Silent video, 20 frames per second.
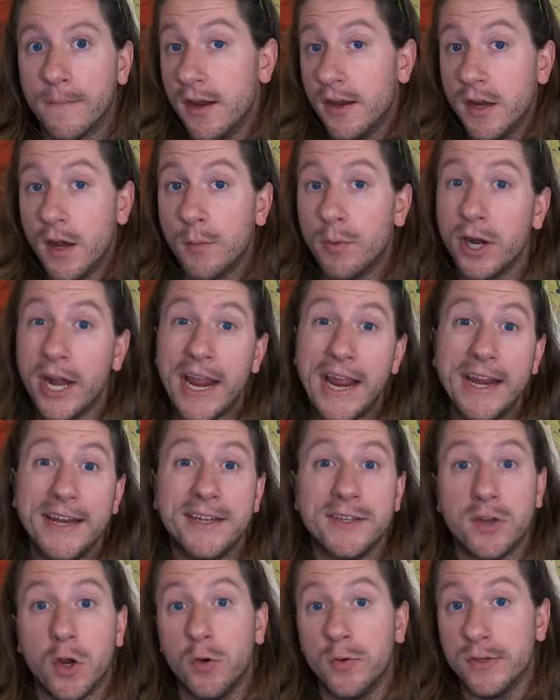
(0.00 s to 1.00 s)
Number eight
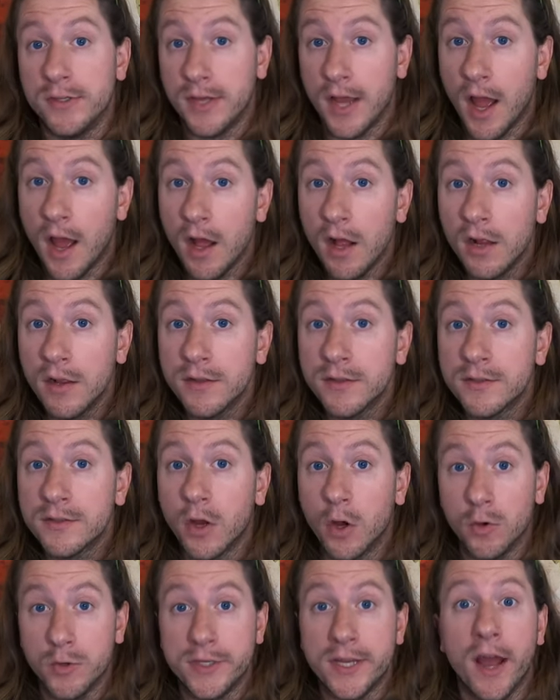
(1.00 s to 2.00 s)
is hotels.
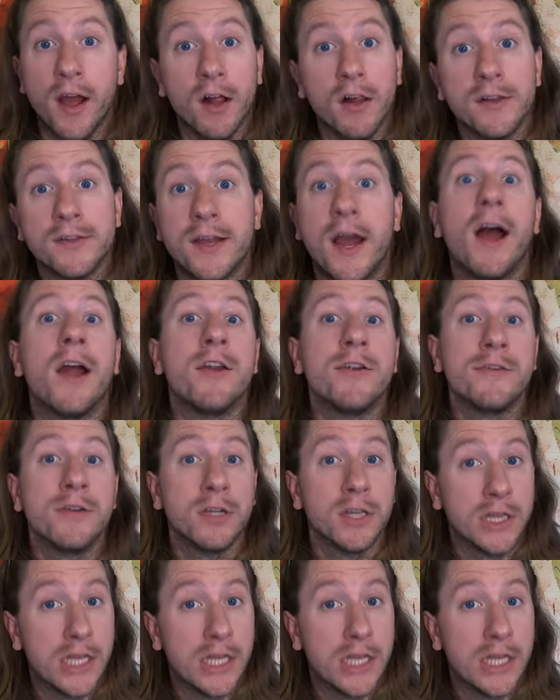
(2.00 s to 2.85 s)
Hotels hire a